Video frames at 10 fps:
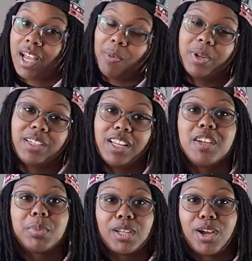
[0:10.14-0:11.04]
I'll put a
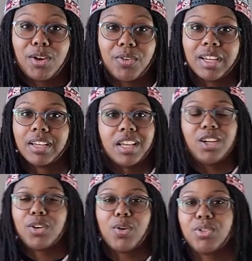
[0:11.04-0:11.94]
link below, and
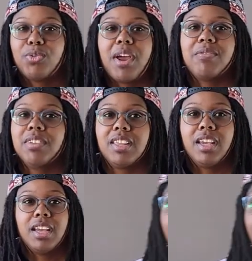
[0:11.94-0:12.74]
I'll go through everything.